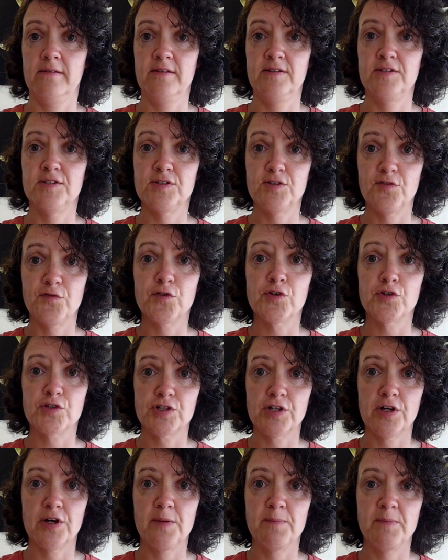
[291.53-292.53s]
This is the first
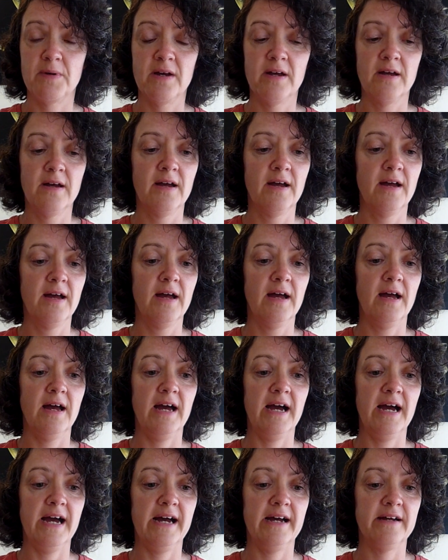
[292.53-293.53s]
time,
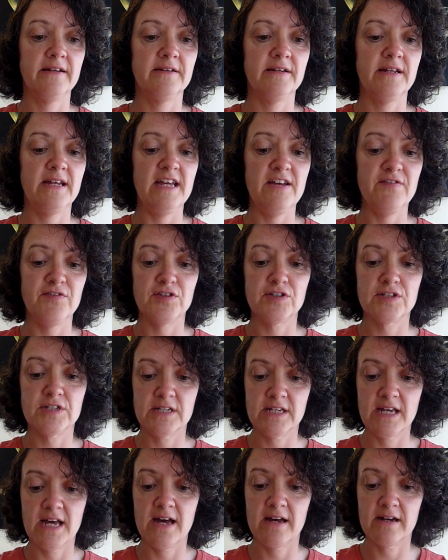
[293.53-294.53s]
and even to
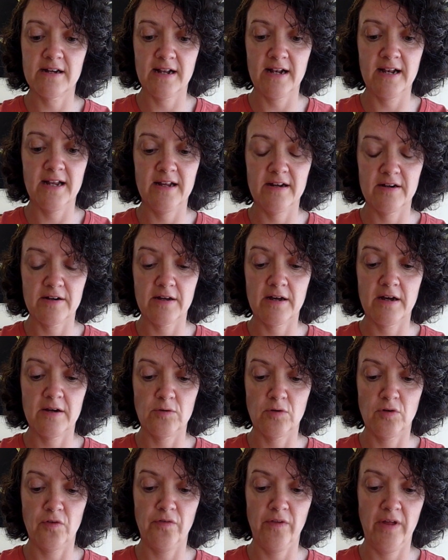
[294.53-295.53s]
get a clear
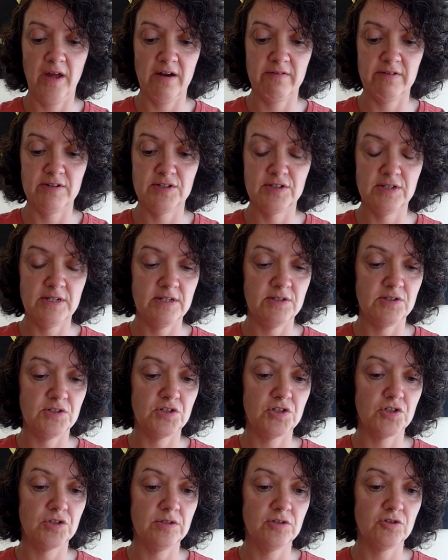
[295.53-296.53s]
coat on there is
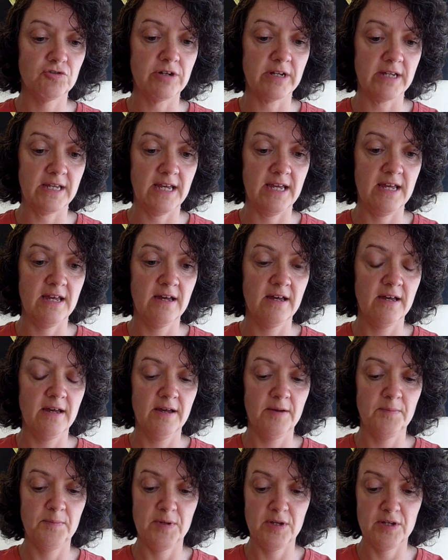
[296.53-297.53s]
tricky,
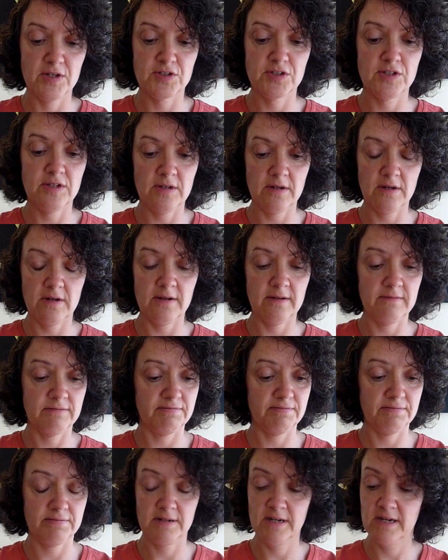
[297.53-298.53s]
because
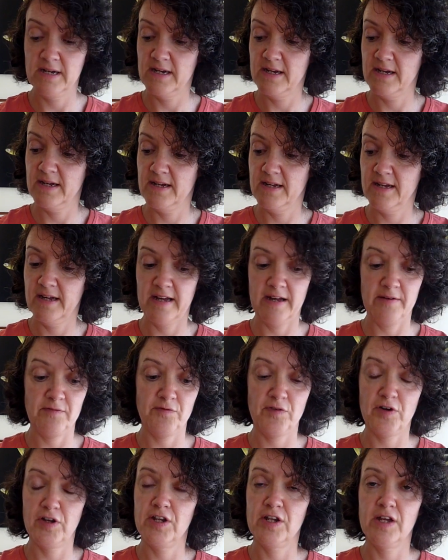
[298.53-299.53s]
I'm
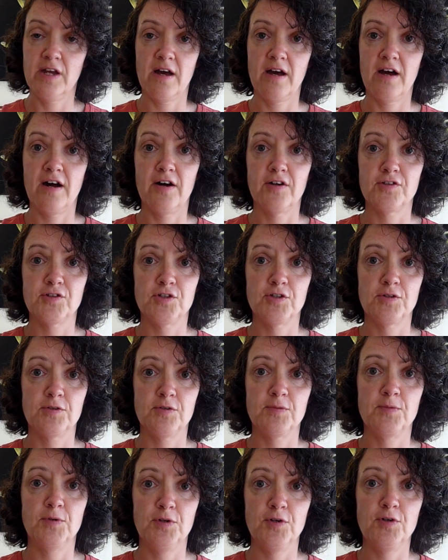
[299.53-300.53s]
finding it hard to
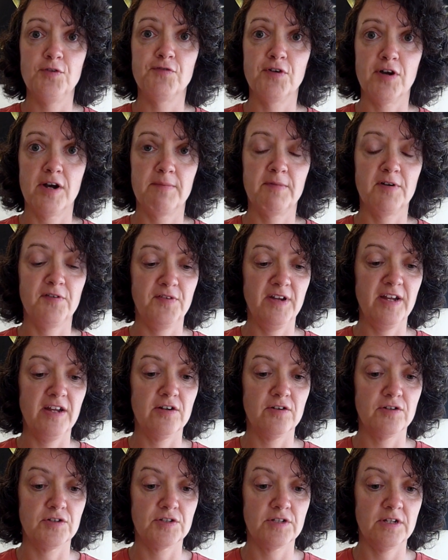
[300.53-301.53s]
manoeuvre my
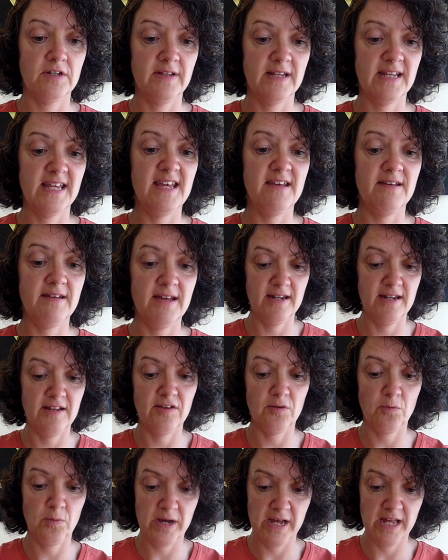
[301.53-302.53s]
fingers, and they keep
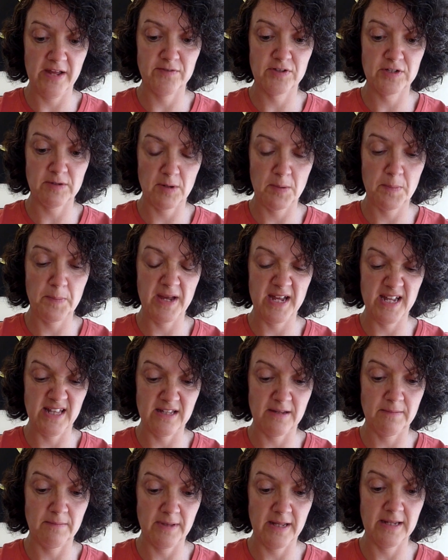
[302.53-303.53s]
in the way every time I paint
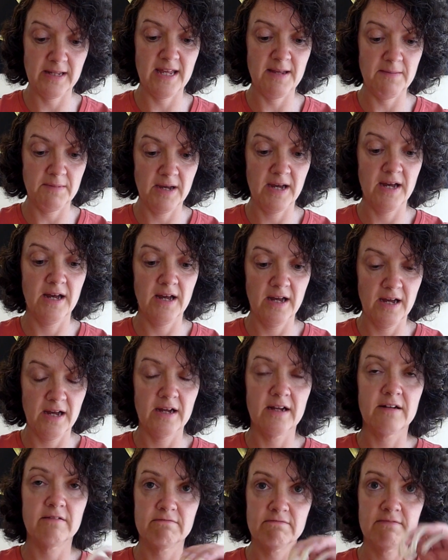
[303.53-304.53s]
them. They keep
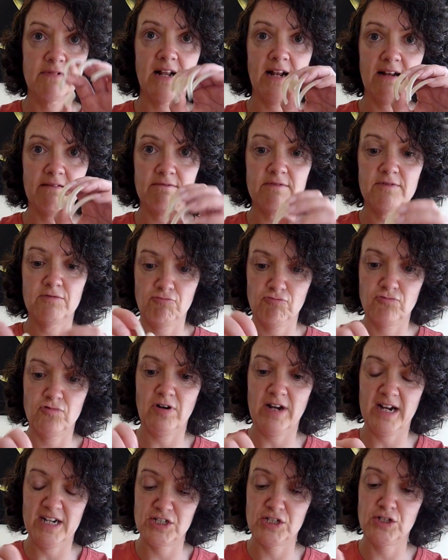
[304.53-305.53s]

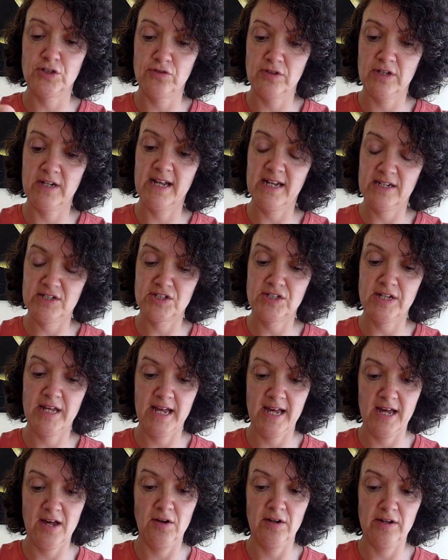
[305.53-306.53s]
crashing on the next
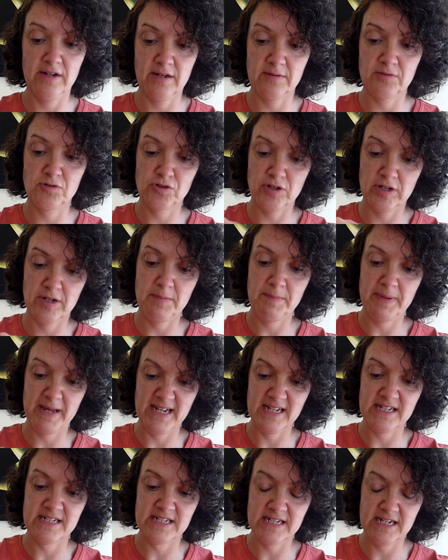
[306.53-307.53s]
nail, and I'm trying to
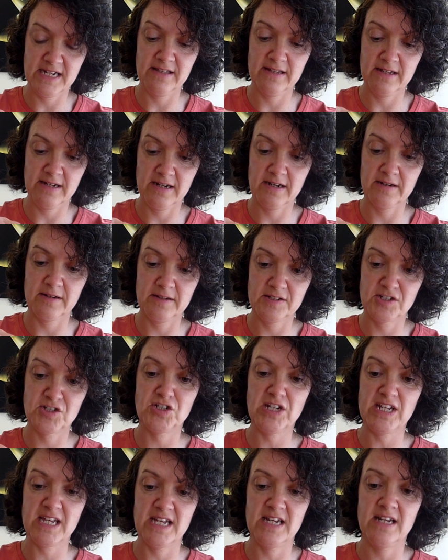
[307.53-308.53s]
paint it, and then they
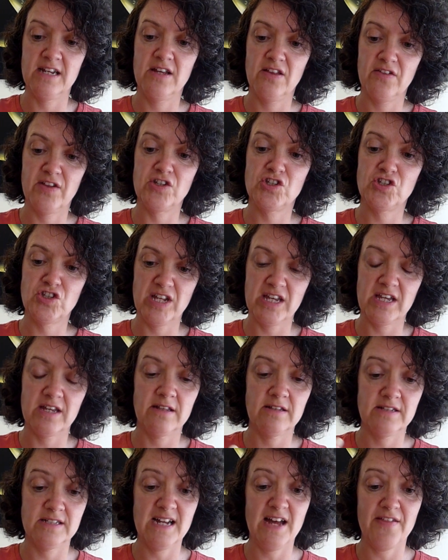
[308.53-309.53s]

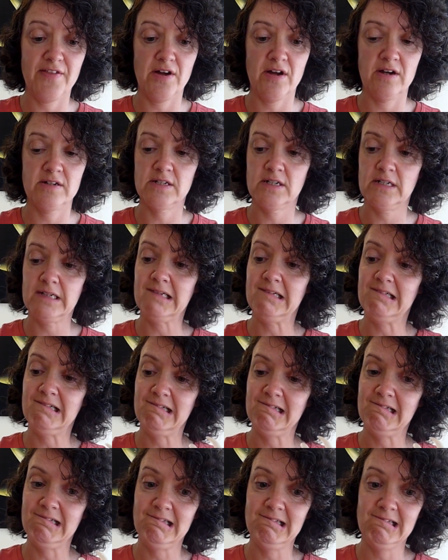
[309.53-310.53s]
stick together. It's like,
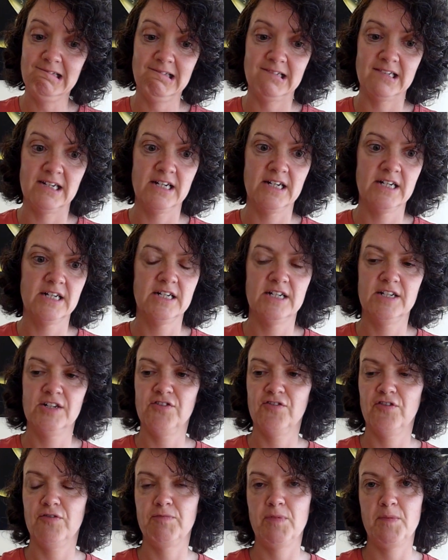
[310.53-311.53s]
oh,
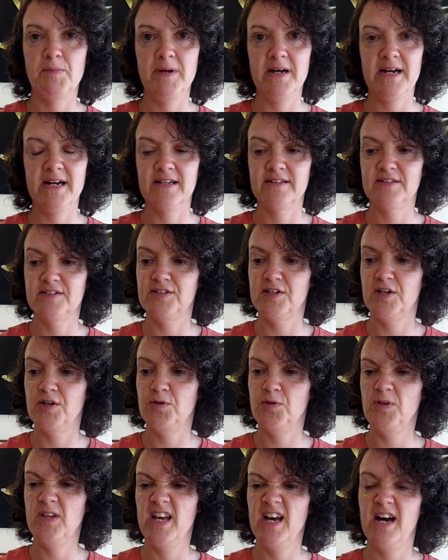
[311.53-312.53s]
driving me mad.
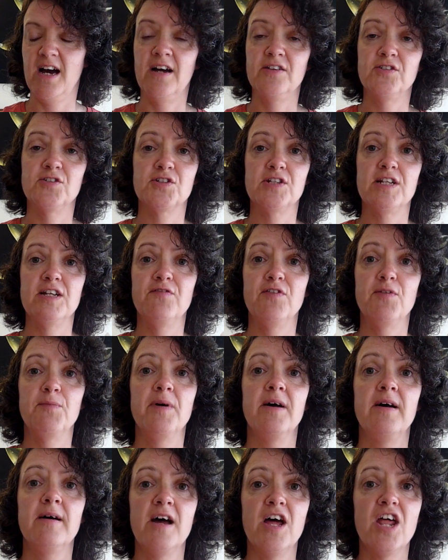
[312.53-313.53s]
So yeah, I just leave
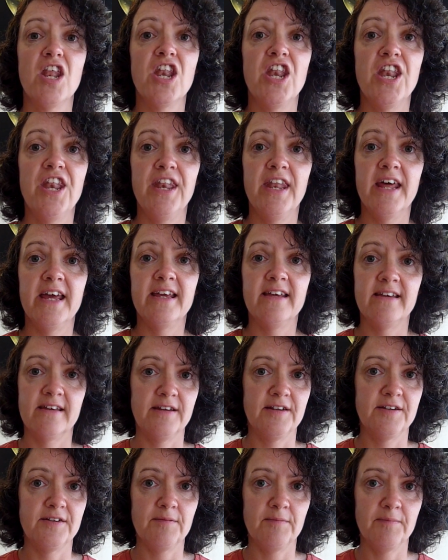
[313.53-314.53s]
them
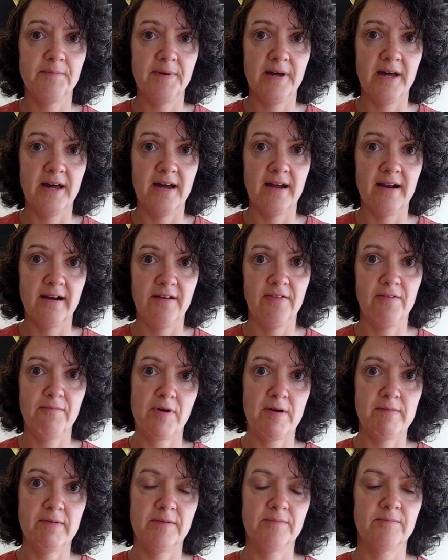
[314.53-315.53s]
naked and bare at the
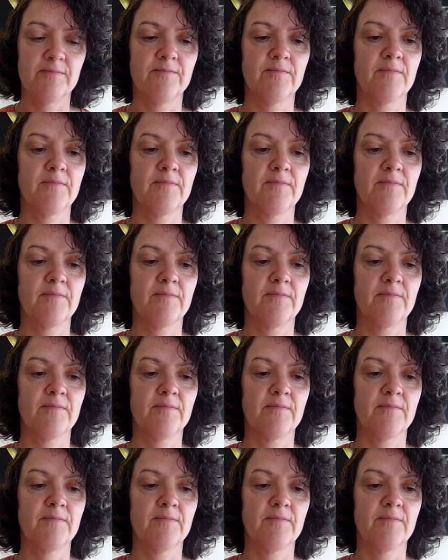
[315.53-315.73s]
moment.